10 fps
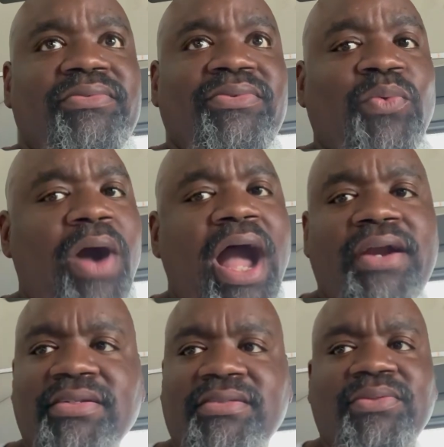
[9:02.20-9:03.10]

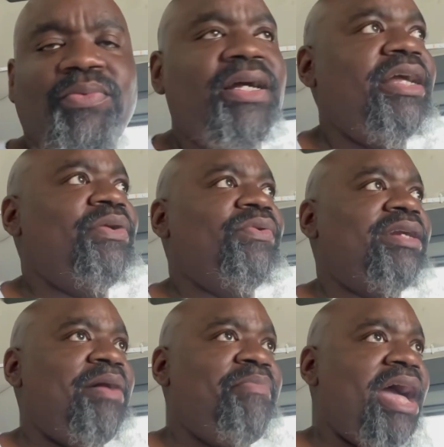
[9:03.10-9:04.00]
wires in the way or
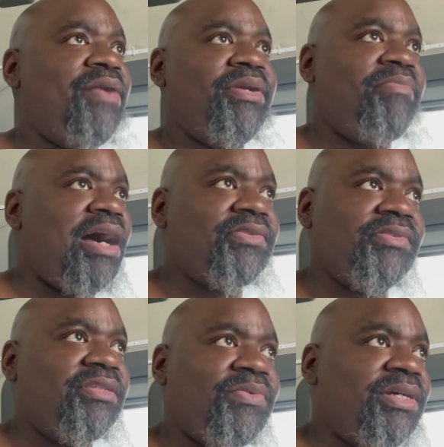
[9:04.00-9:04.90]
that battery box
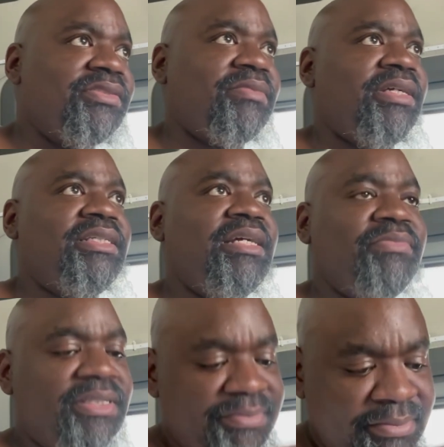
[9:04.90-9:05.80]
was in the way or something like that.
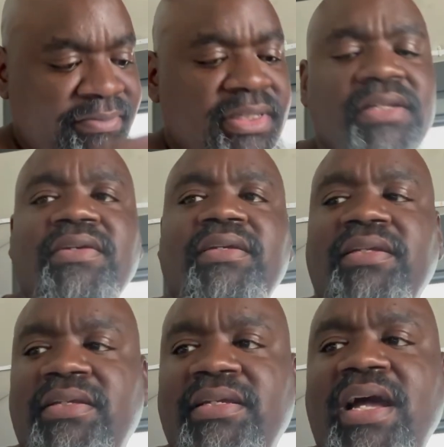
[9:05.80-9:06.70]
But
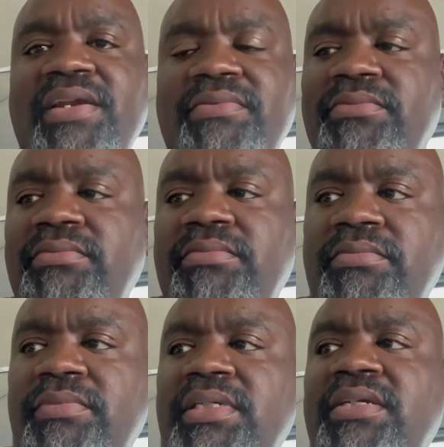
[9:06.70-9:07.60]
got it
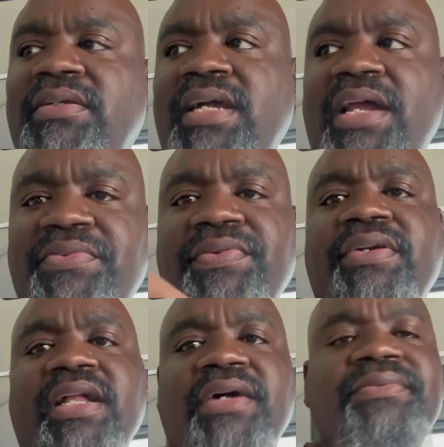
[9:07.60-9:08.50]

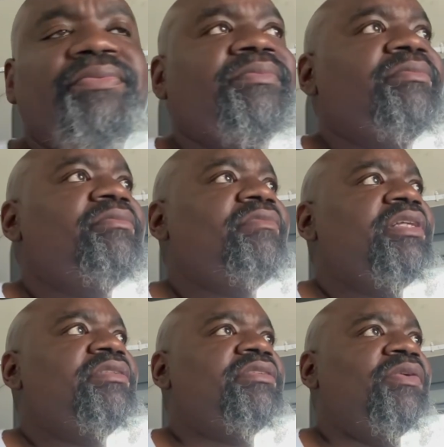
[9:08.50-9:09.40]
figured out.
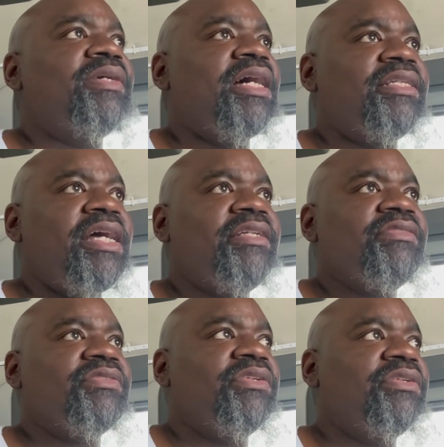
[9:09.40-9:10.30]
So we got that
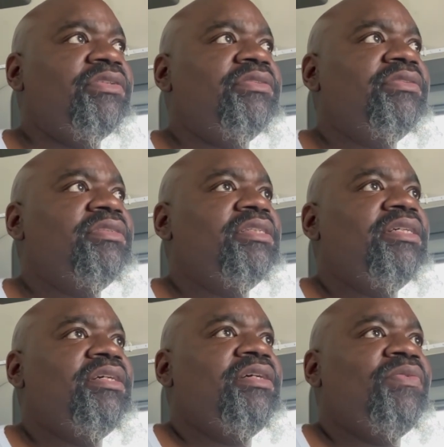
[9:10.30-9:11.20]
installed.
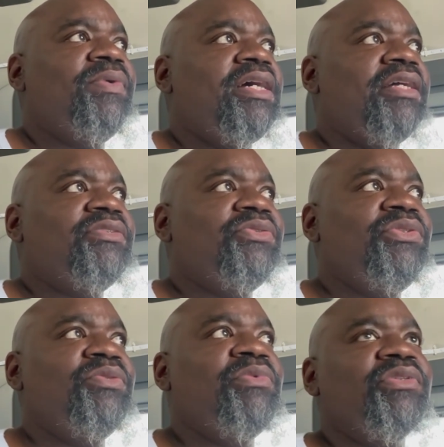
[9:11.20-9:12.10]
We got 2
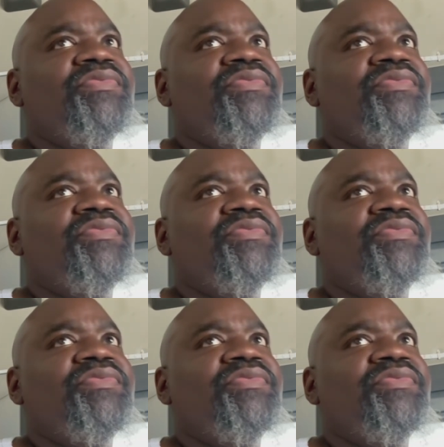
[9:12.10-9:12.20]
U-bolts